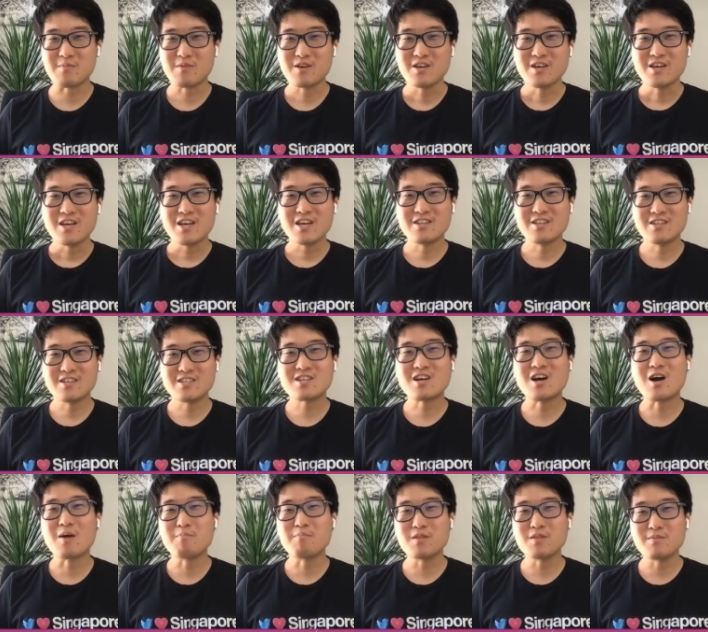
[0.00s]
Hub. And this
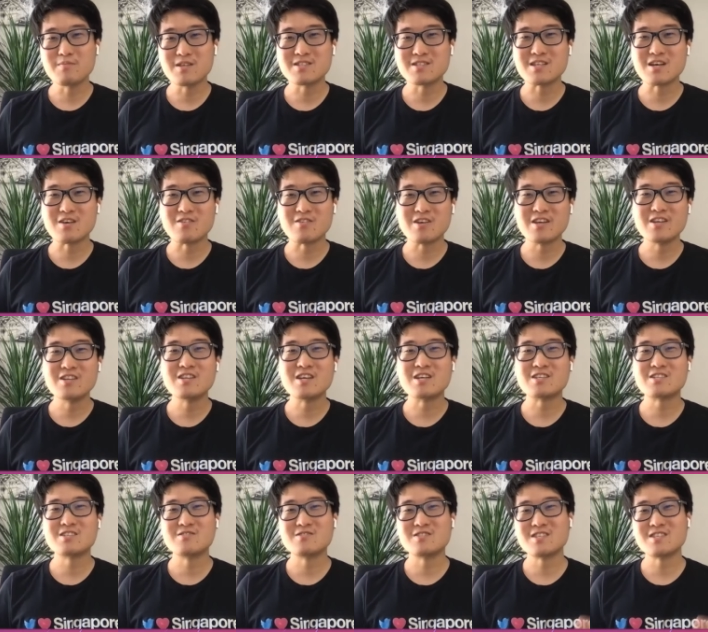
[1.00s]
complements our
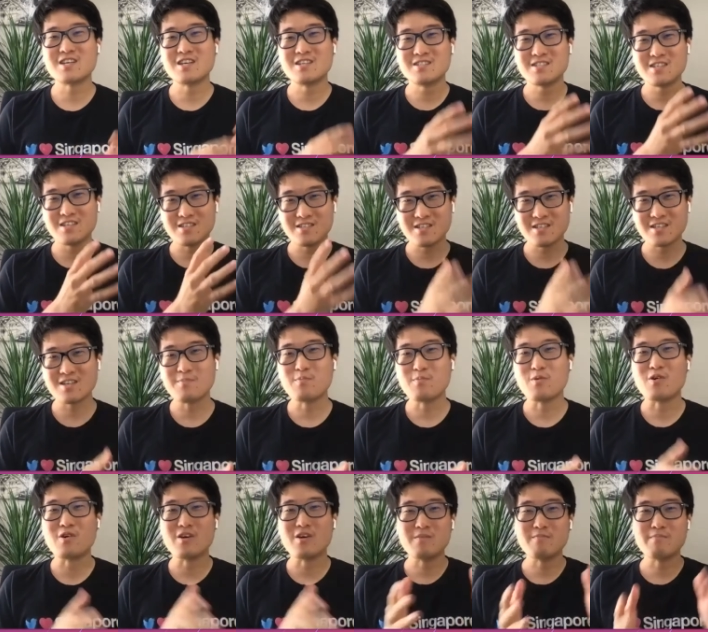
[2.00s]
international sites in
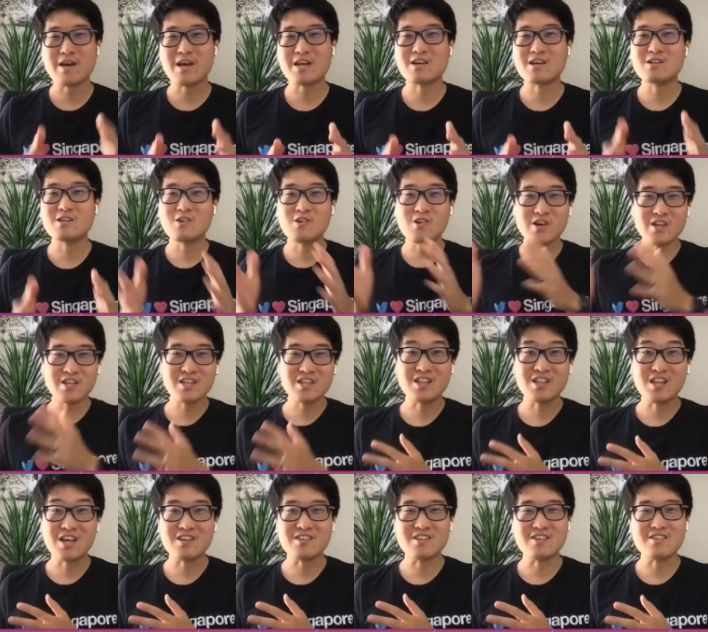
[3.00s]
Singapore, in Bangalore, and in
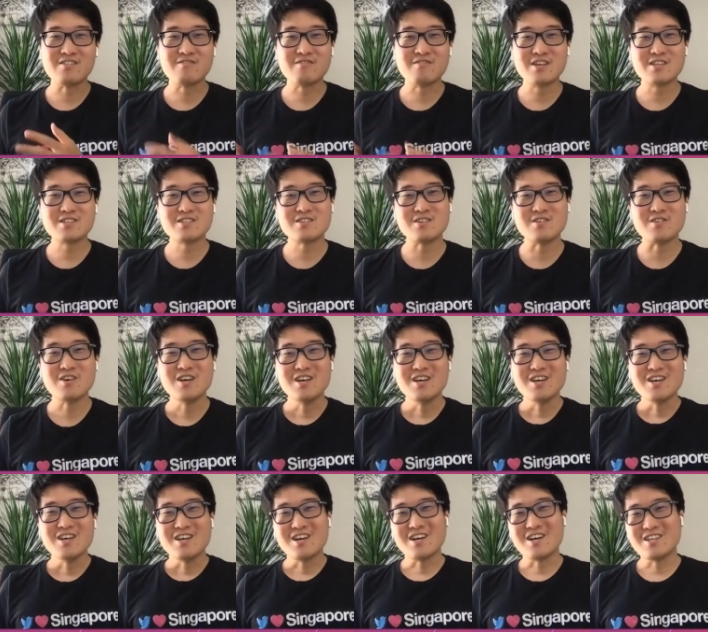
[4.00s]
London, right? So
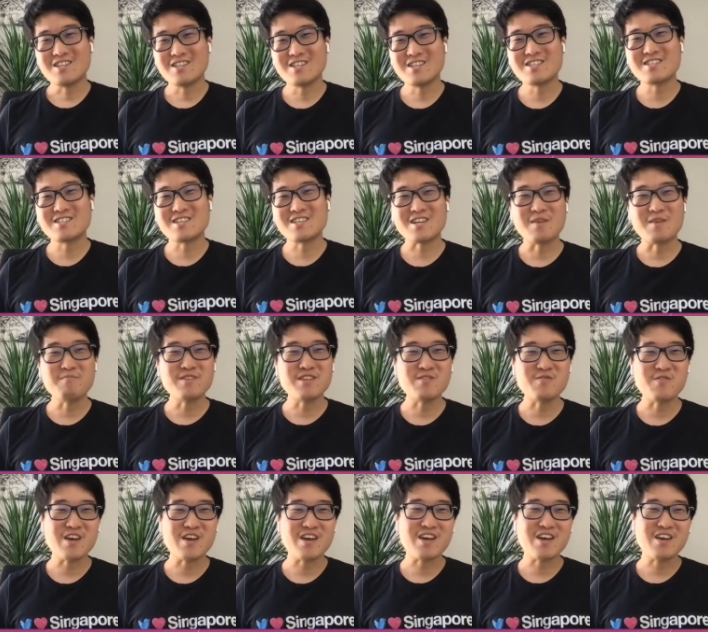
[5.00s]
this is a company
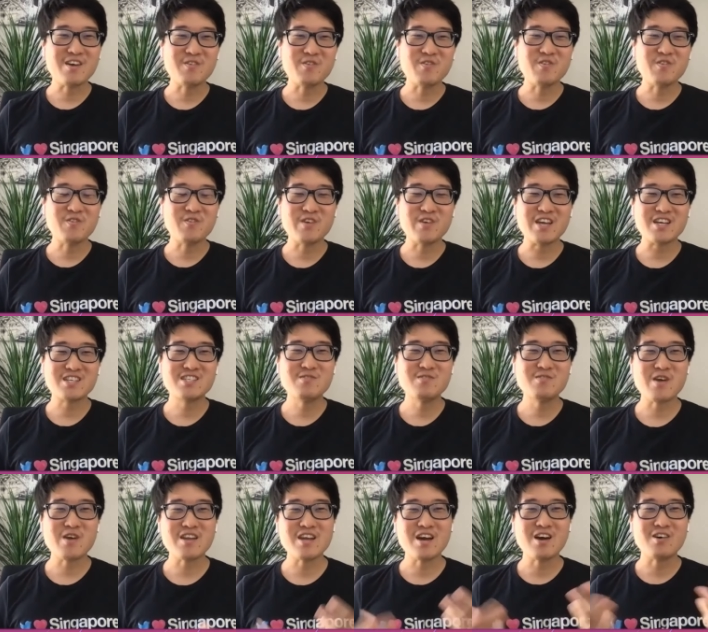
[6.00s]
where we actually
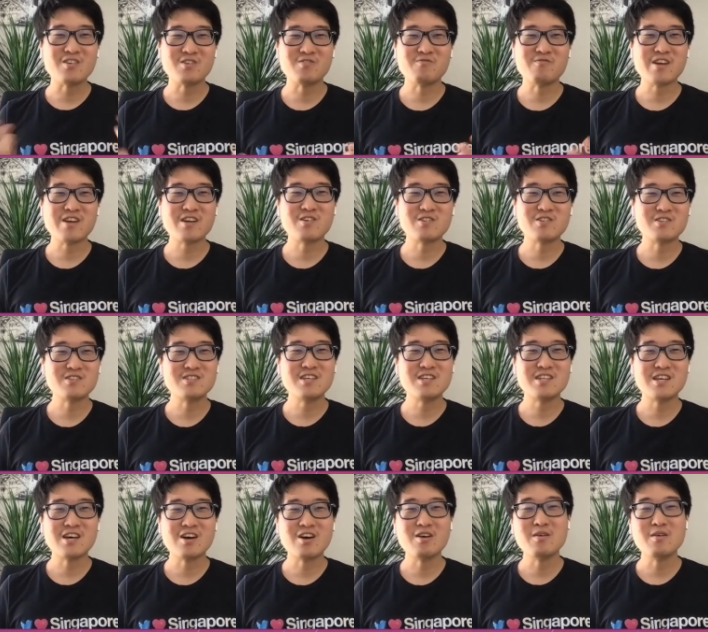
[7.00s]
went out on record to say
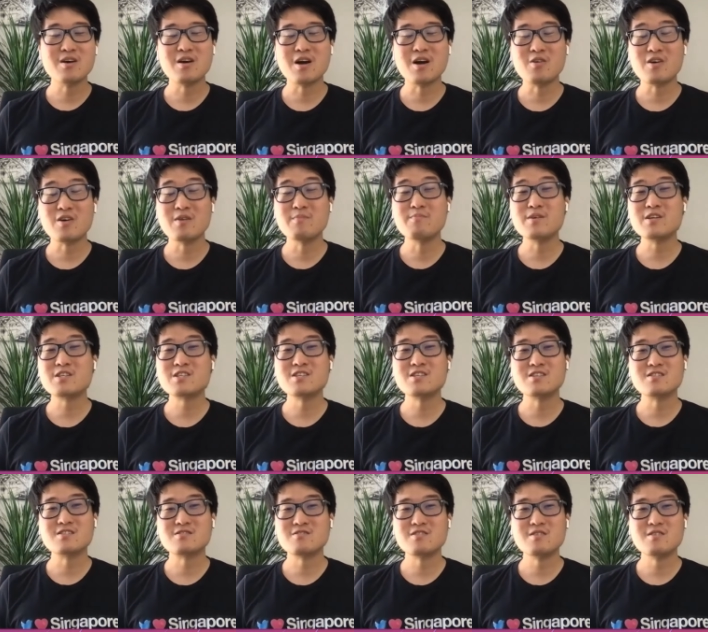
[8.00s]
that our ambition
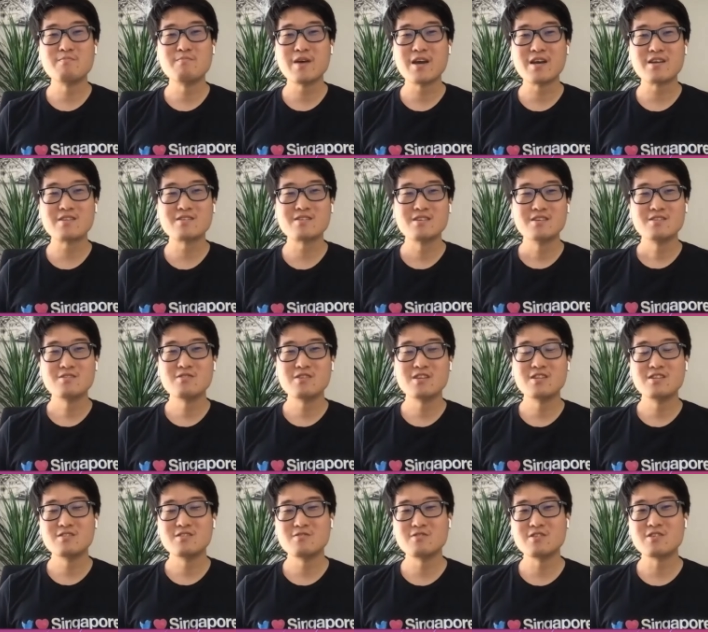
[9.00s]
is
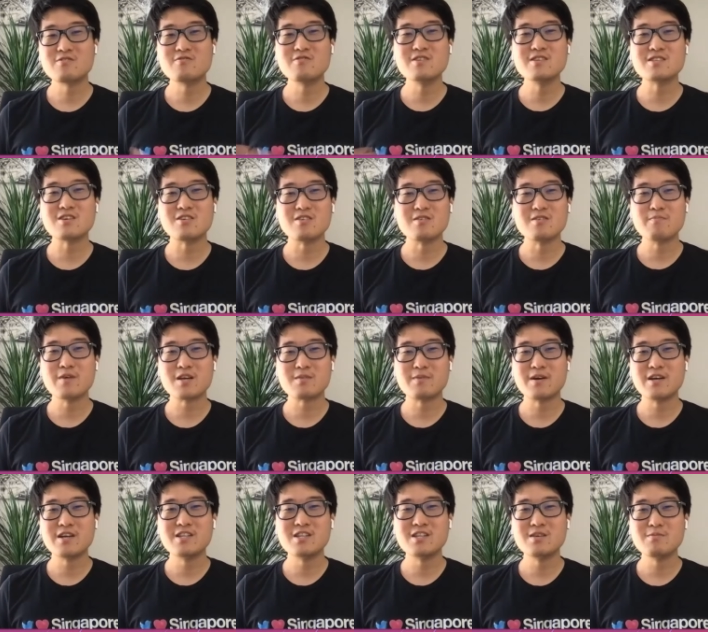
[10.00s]
to increase our impact
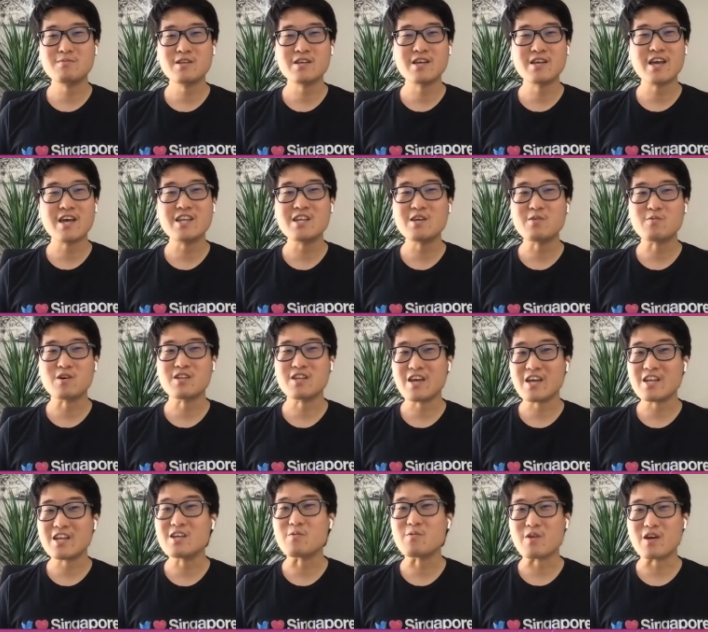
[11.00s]
by enabling anyone,
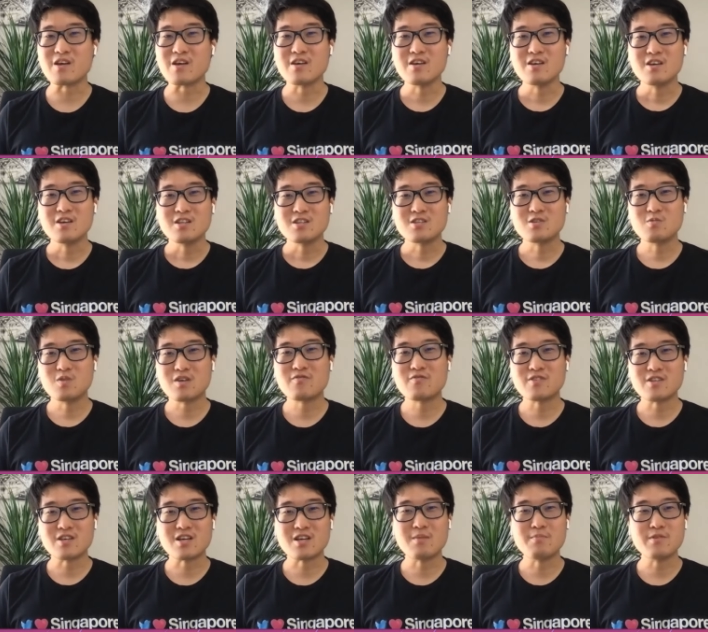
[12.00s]
anywhere to work
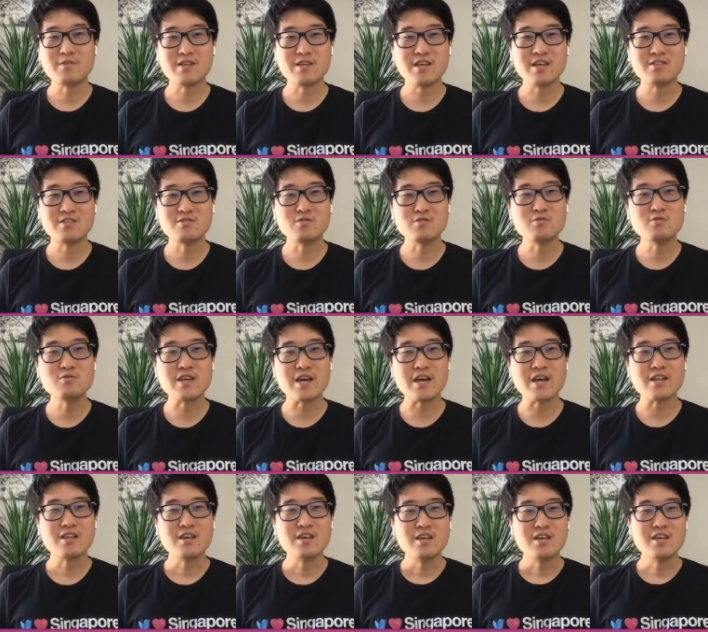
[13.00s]
for the company. And to do
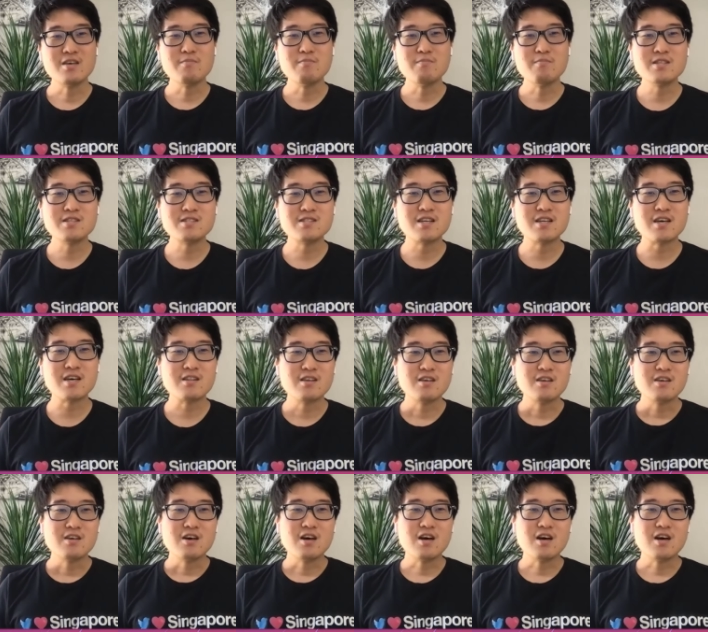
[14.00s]
that, it means that